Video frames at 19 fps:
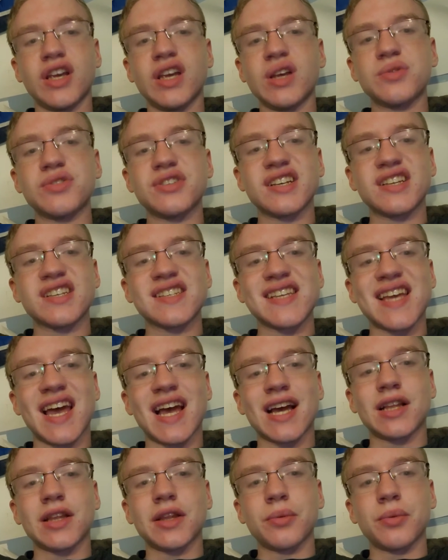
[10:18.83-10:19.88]
it was
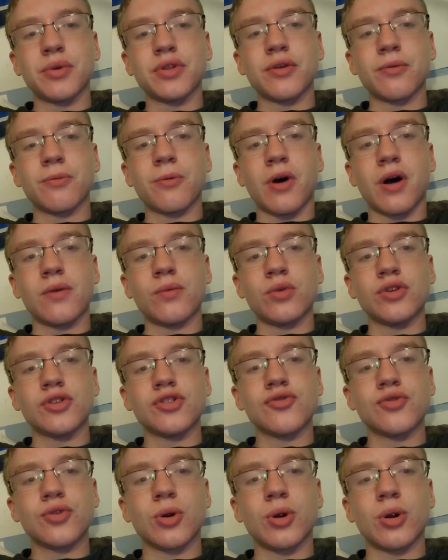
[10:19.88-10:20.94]
exactly what the font was
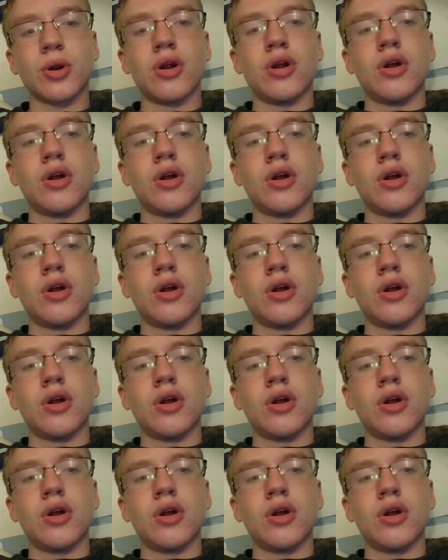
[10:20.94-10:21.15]
for